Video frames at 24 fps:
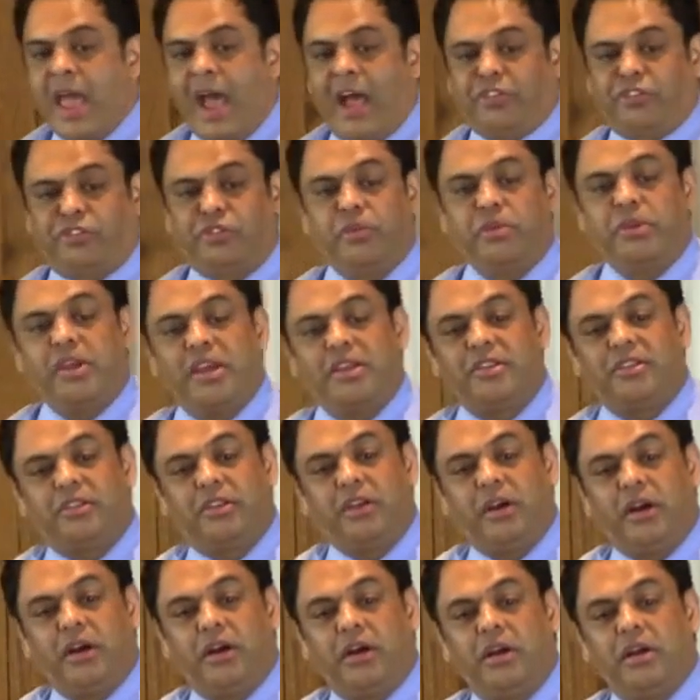As soon as
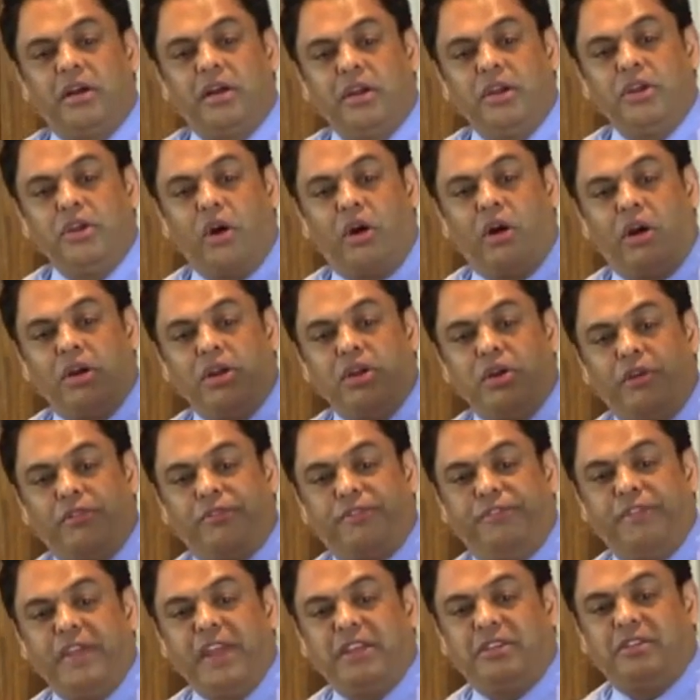your
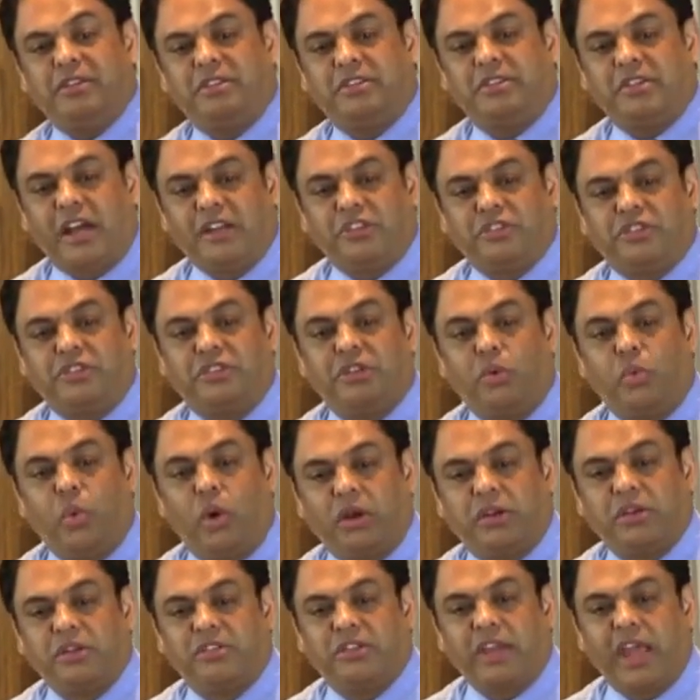feet touch the
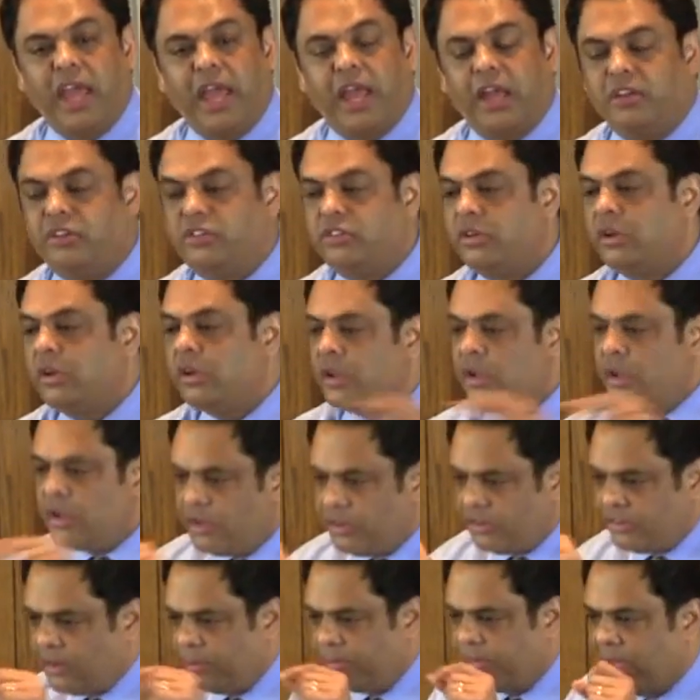water's edge,
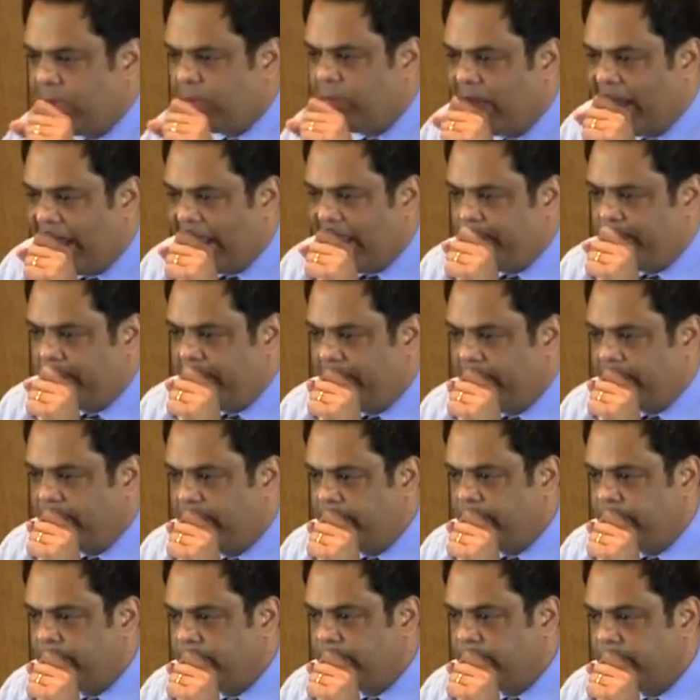something will happen.
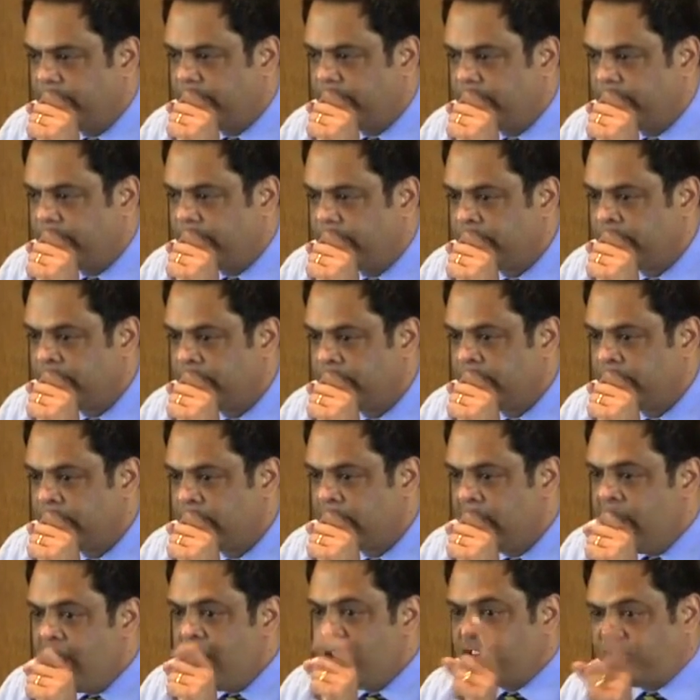
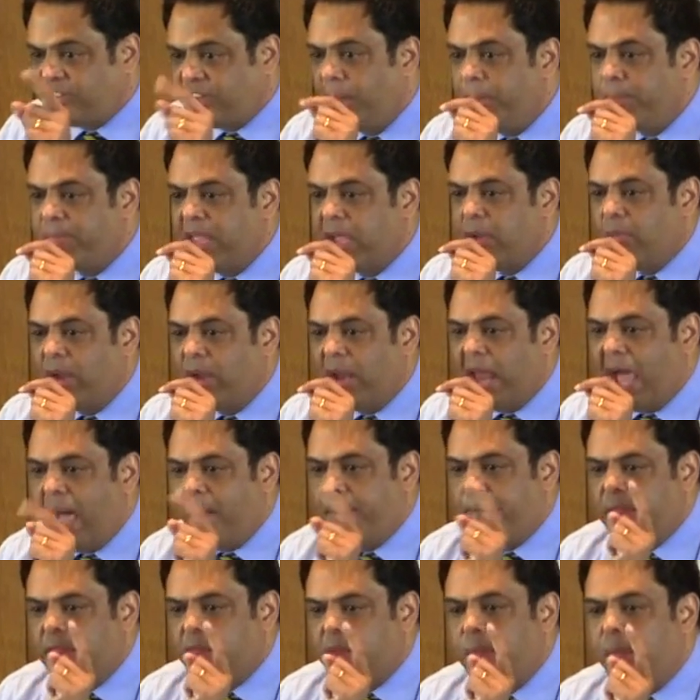Something will
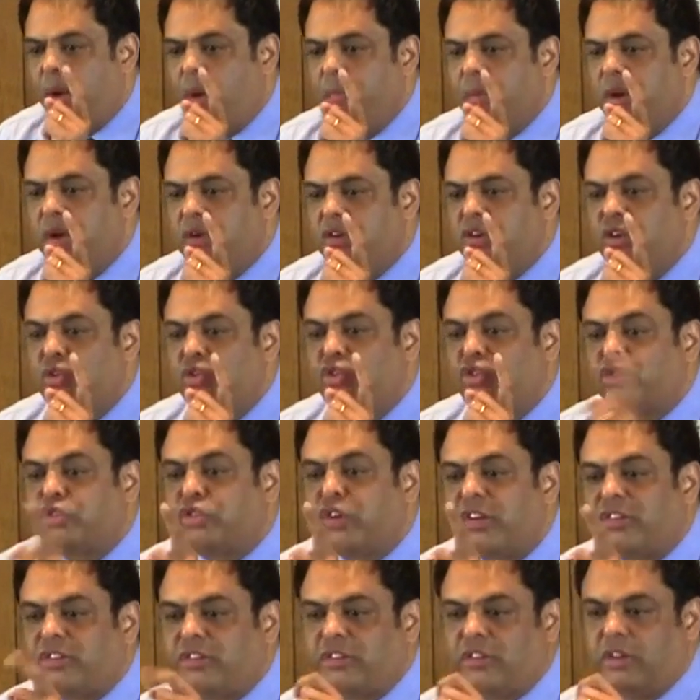happen the moment you
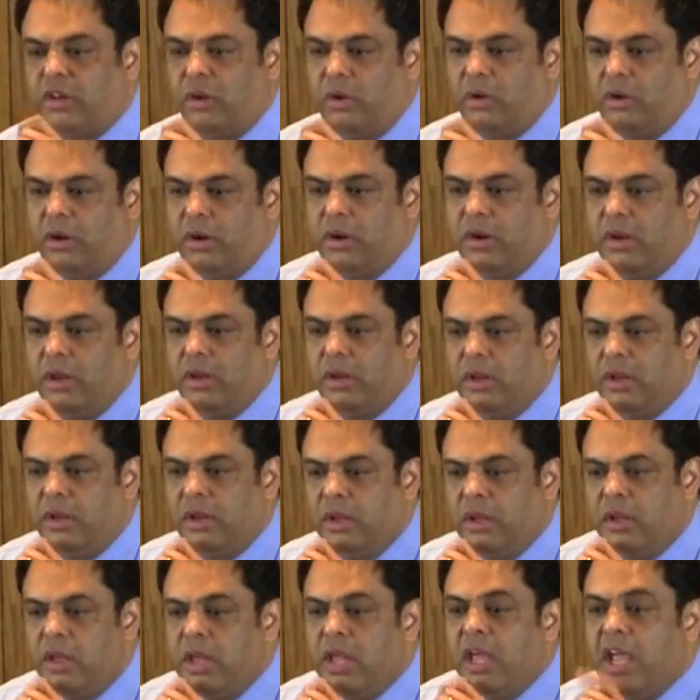trust the Lord
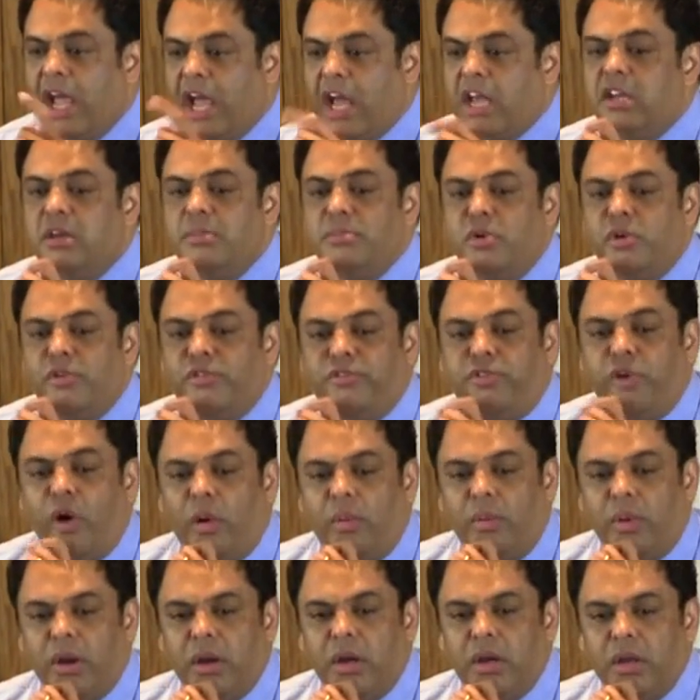and you move
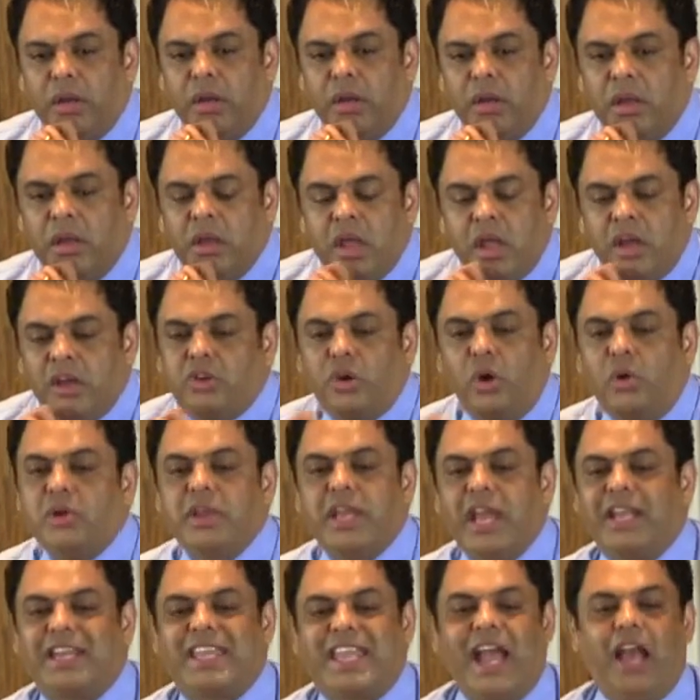forward. Don't
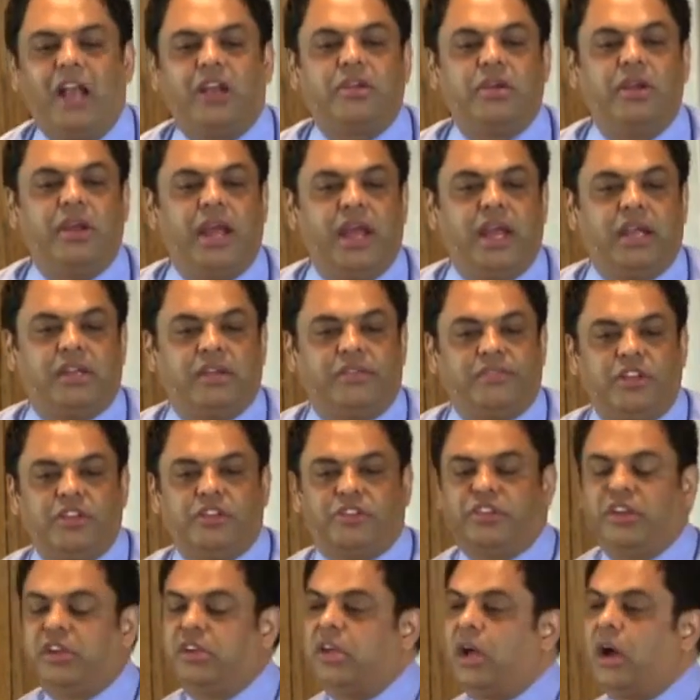get calculative and
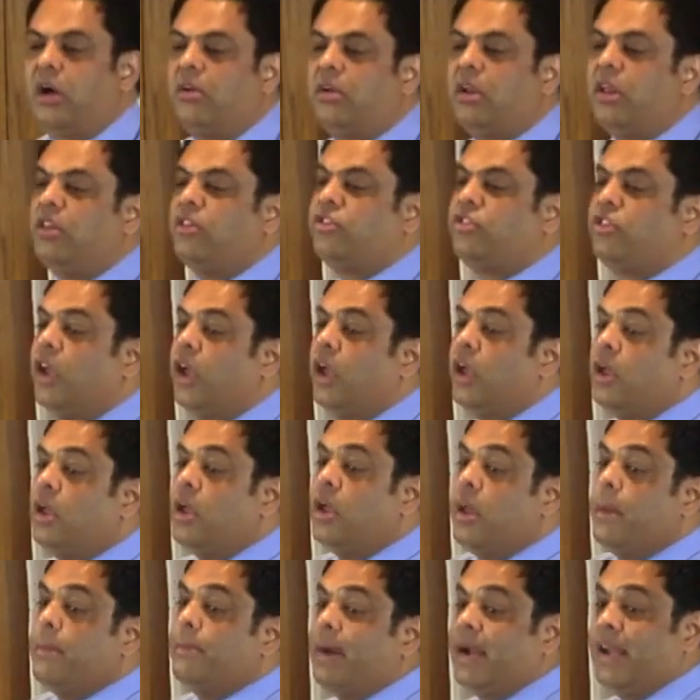sit down and say,
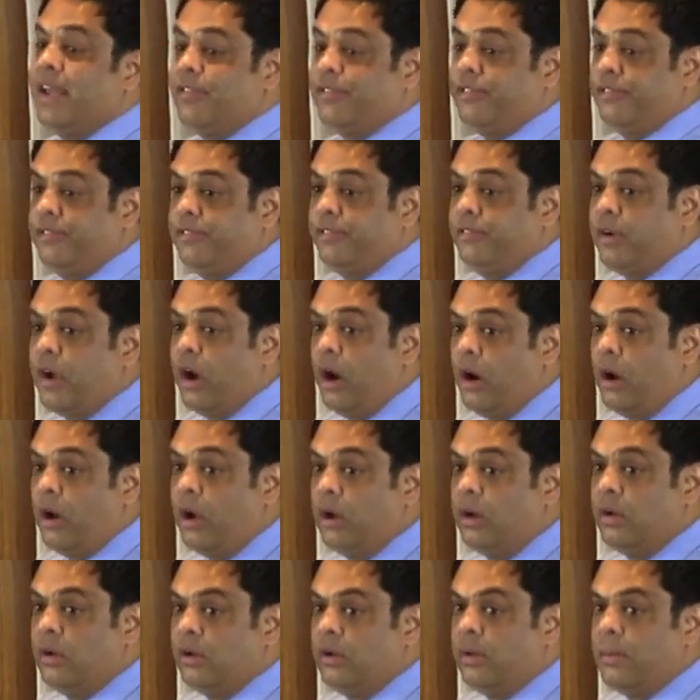But if
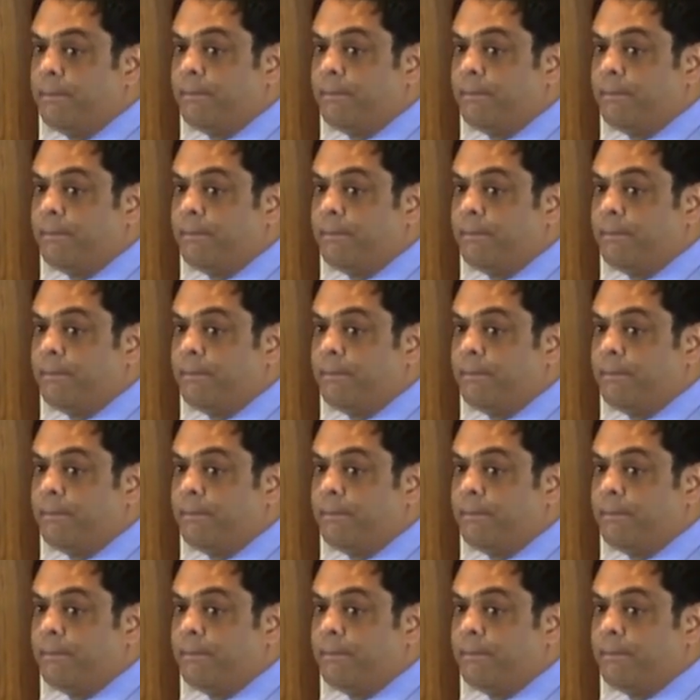not